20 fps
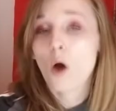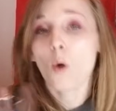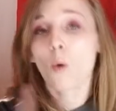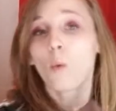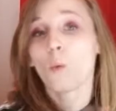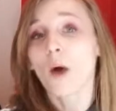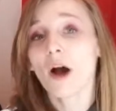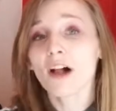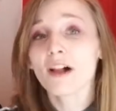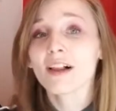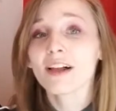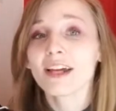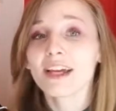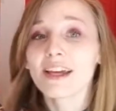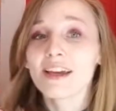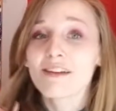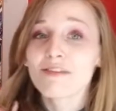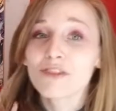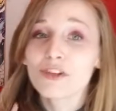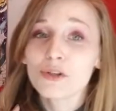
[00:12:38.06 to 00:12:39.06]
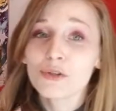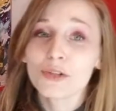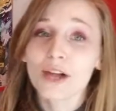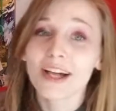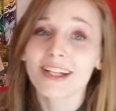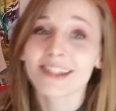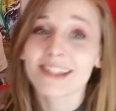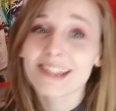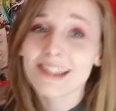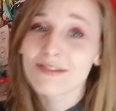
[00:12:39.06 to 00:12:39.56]
Well, if you
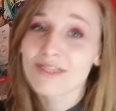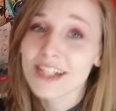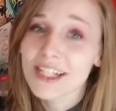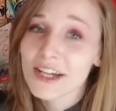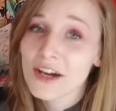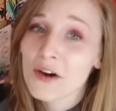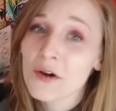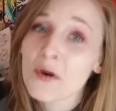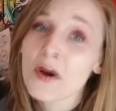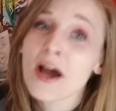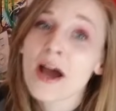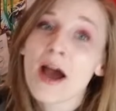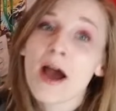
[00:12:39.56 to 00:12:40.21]
like this video,